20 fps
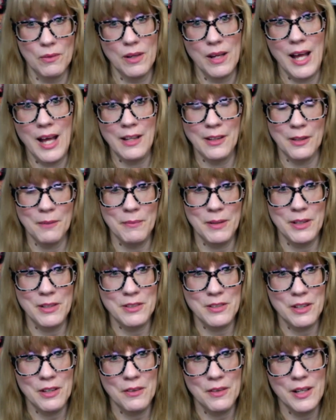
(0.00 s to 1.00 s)
element
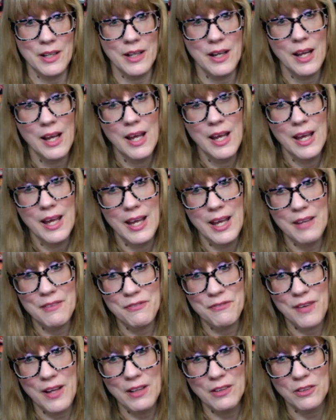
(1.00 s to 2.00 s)
to it. It
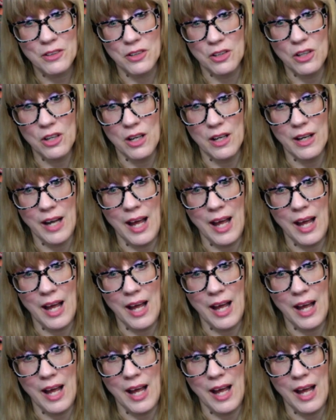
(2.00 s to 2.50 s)
felt good.